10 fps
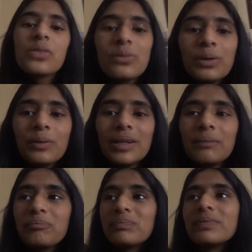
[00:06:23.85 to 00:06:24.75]
through
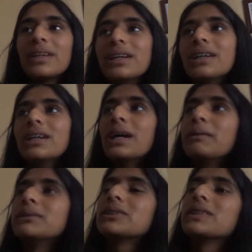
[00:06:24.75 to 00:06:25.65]
it.
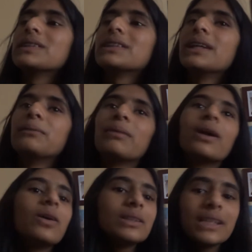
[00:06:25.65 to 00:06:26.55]
I'm just going to stay in bed
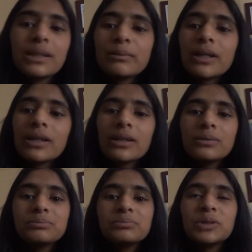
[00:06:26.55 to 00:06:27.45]
all day
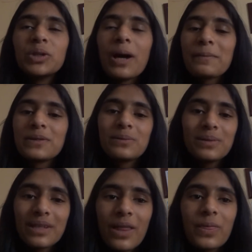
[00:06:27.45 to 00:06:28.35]
tomorrow, do
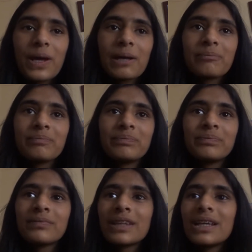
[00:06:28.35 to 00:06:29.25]
absolutely nothing,
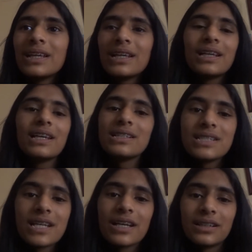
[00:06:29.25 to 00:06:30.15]

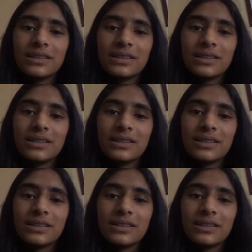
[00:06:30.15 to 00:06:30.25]
and yeah.